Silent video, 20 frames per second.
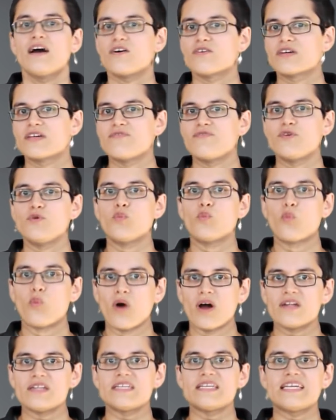I'll give you
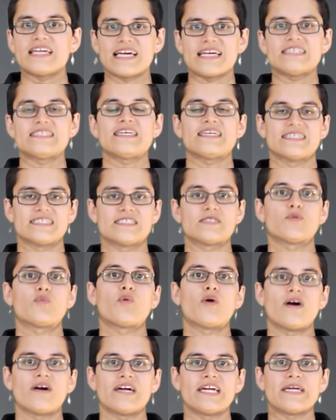one guess as to
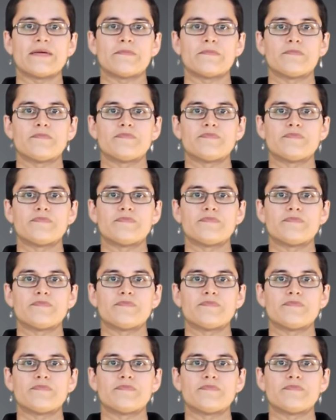why.